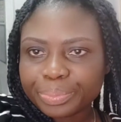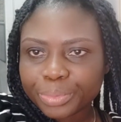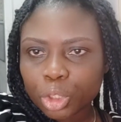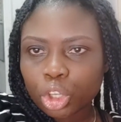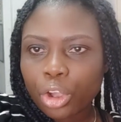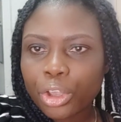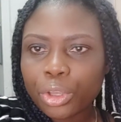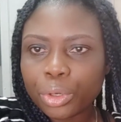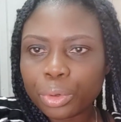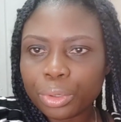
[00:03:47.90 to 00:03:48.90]

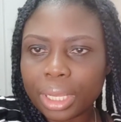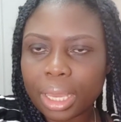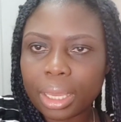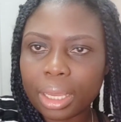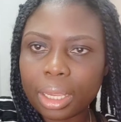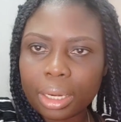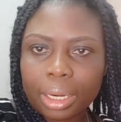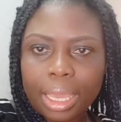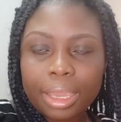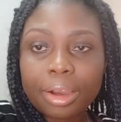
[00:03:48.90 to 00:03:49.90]
showing you the
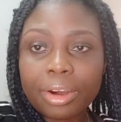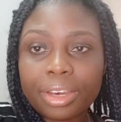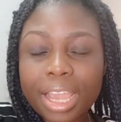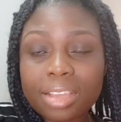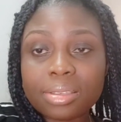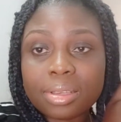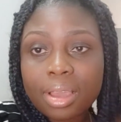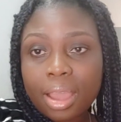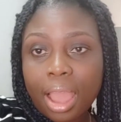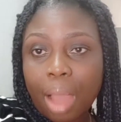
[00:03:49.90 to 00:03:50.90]
ingredients
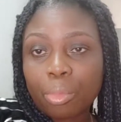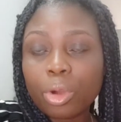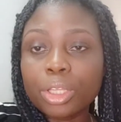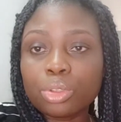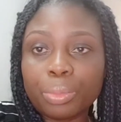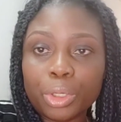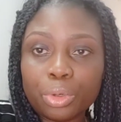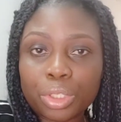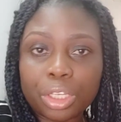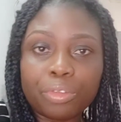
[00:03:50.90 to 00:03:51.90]
I'm going to be
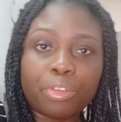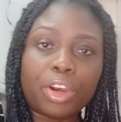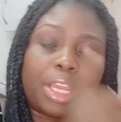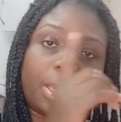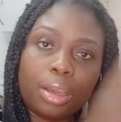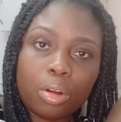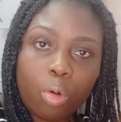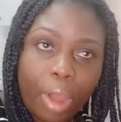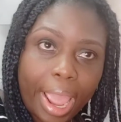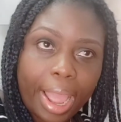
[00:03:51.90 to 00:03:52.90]
using for the
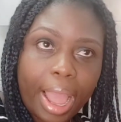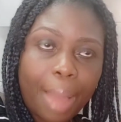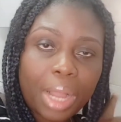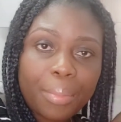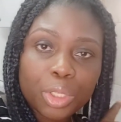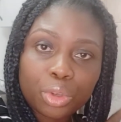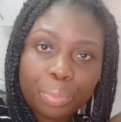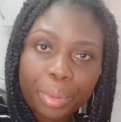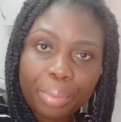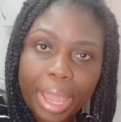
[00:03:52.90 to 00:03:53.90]
gouyei I'm coming to
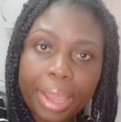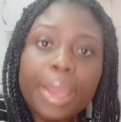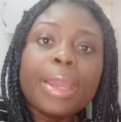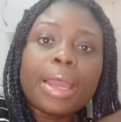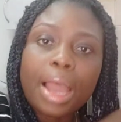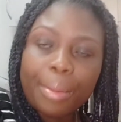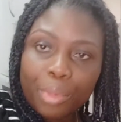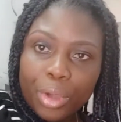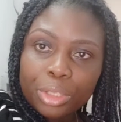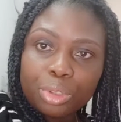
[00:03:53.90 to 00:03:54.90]
prepare.
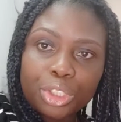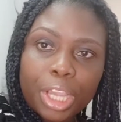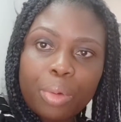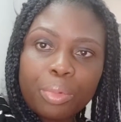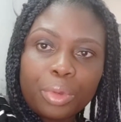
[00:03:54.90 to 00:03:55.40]
I'm going to show